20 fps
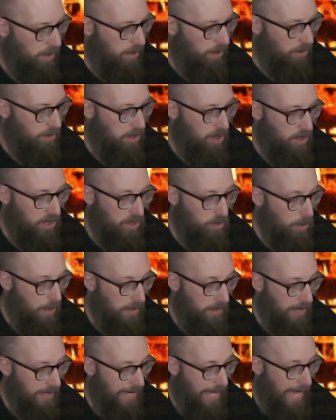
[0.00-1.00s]
looked
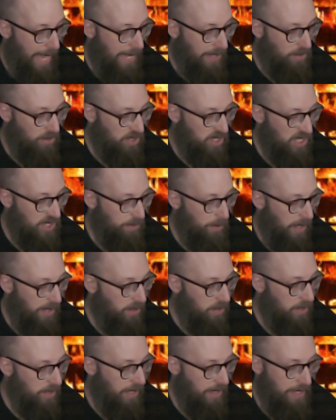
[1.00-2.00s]
while the candles
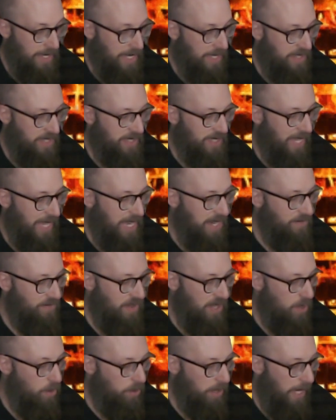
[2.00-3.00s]
sputtered and the insane
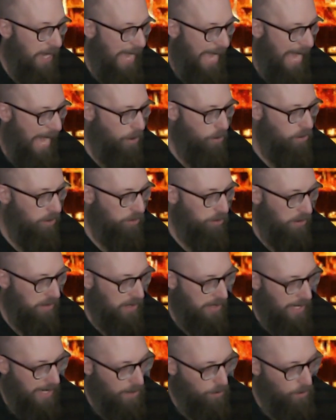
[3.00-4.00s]
viola howled with
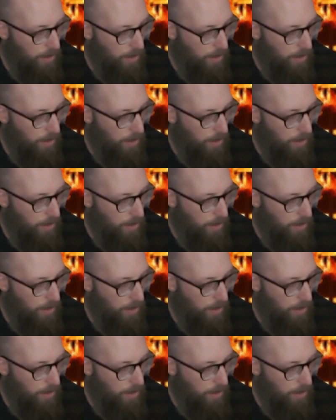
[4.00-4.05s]
the night